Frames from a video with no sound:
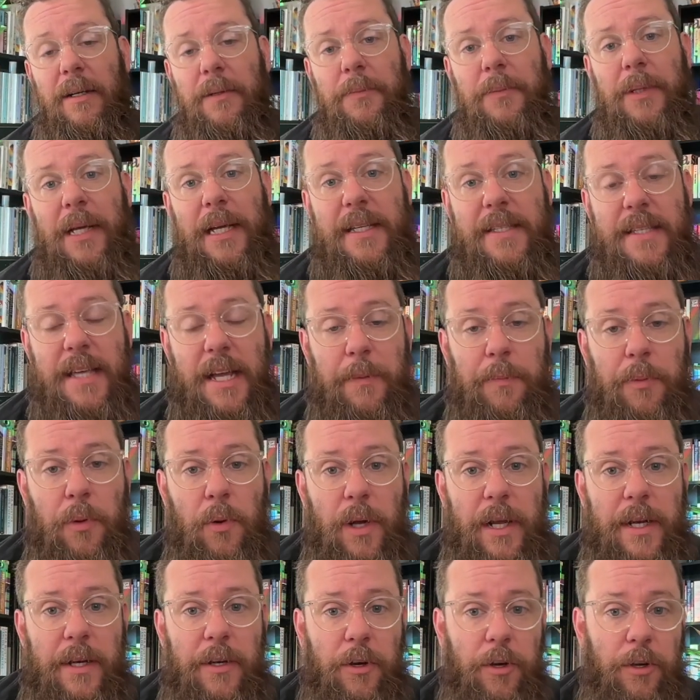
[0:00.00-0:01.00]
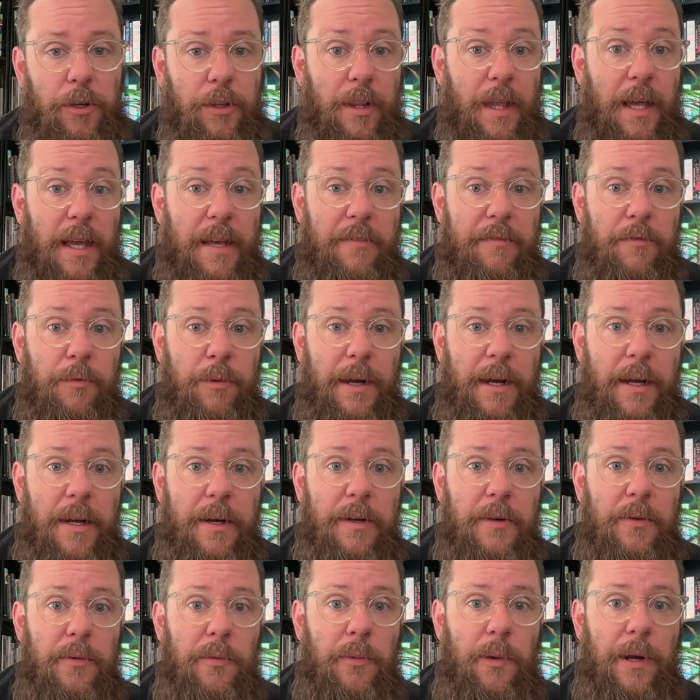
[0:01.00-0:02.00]
Is at a point in her life
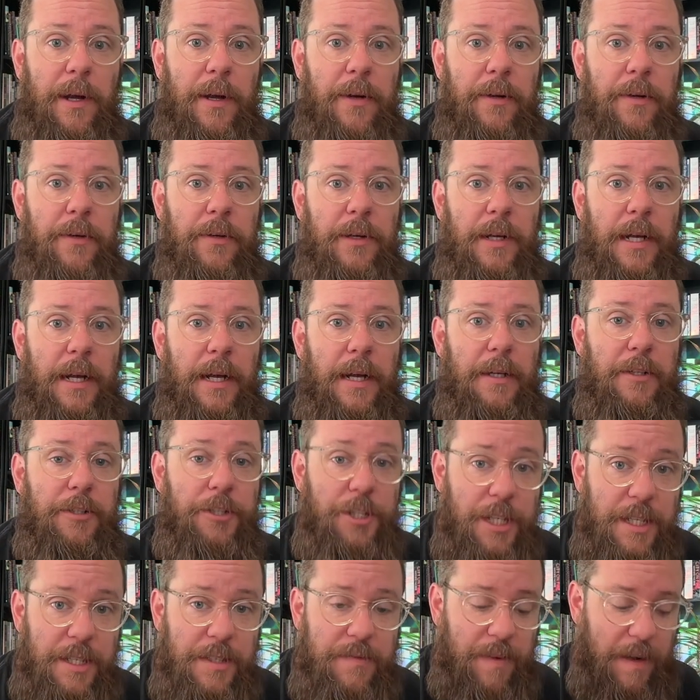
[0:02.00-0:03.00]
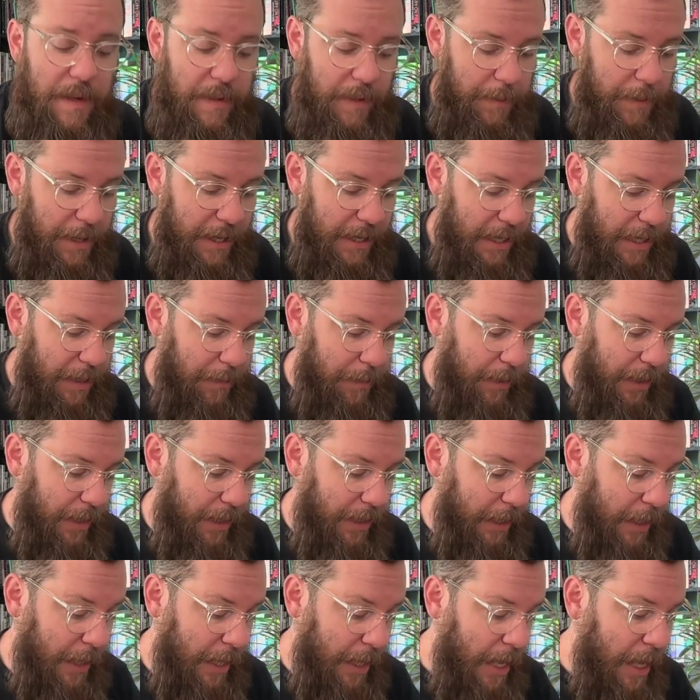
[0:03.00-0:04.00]
where she is finally making it big.
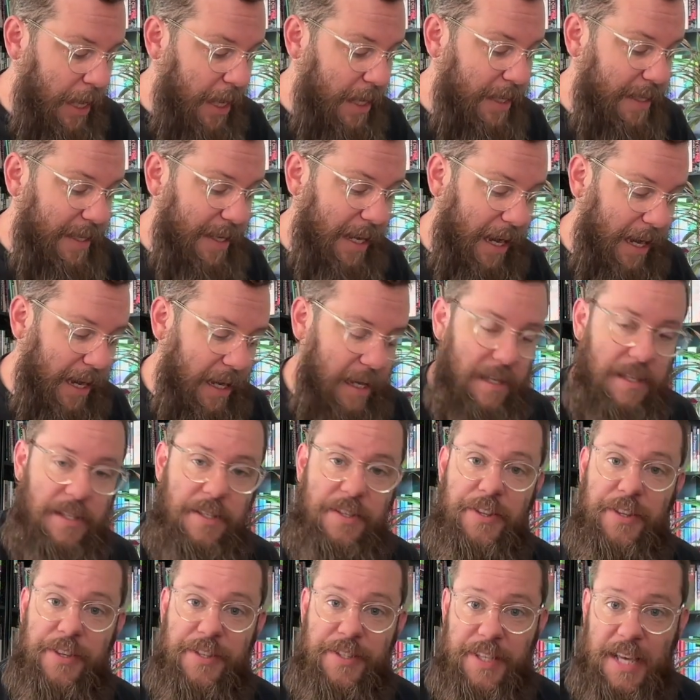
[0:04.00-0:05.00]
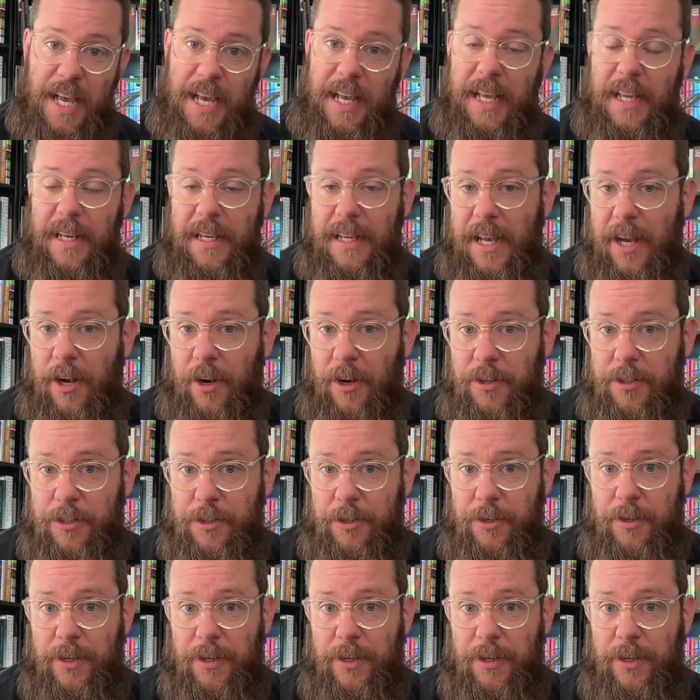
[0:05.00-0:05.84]
Yaz, the second character